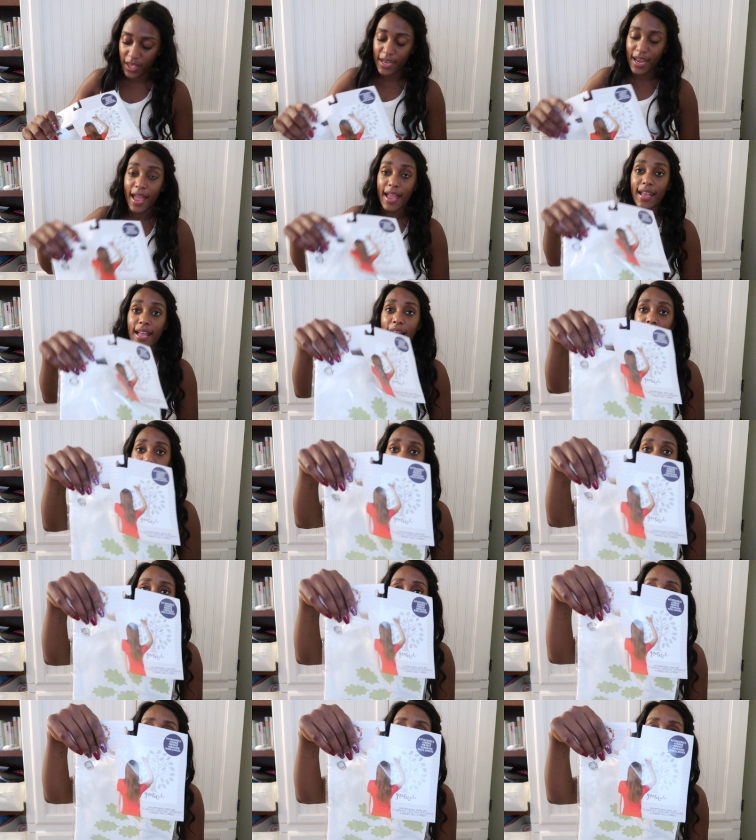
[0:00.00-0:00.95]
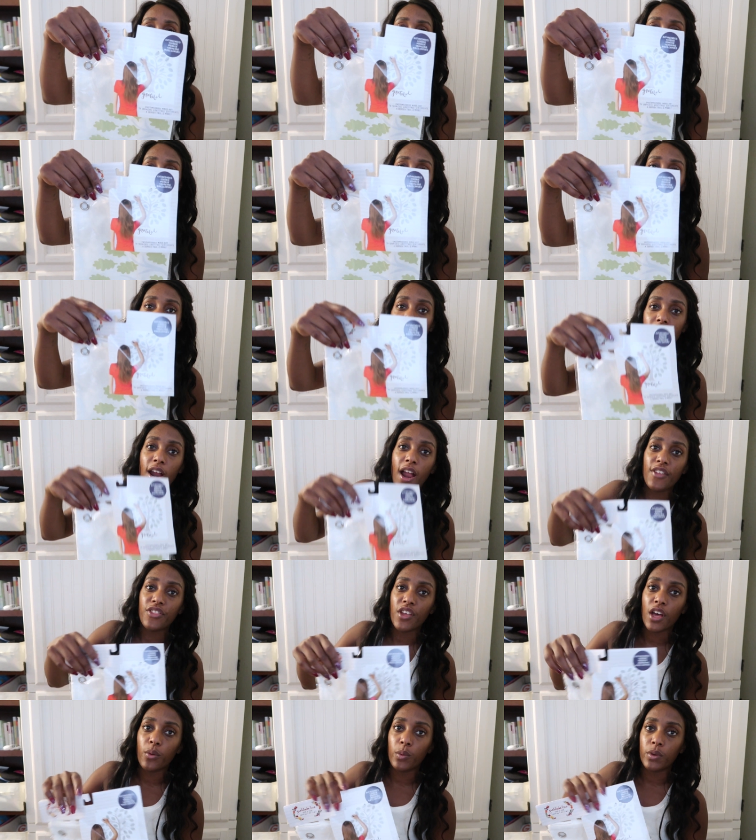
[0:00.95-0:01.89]
then I got this little thing here
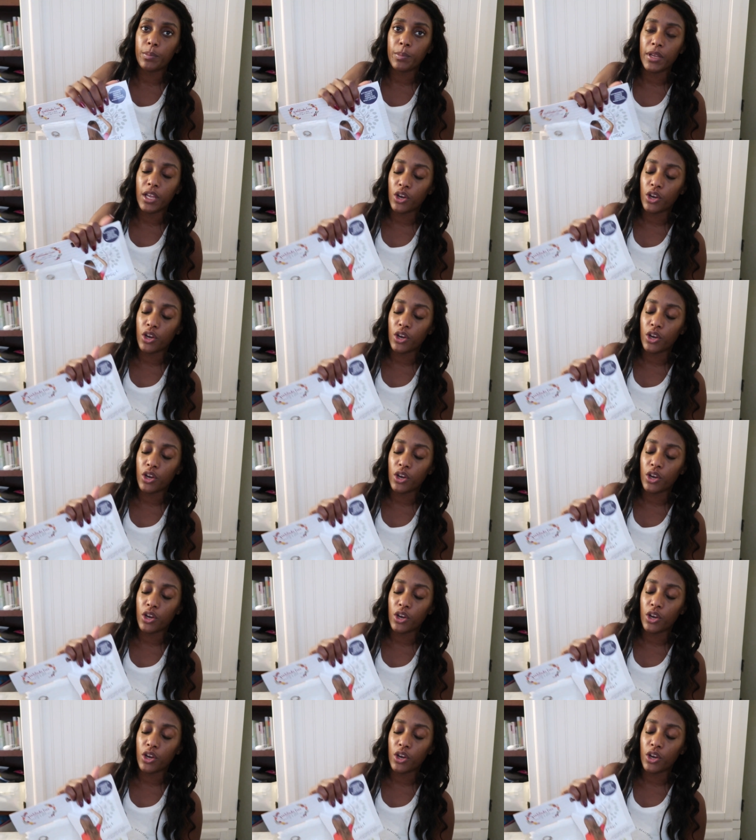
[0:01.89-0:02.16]
I thought would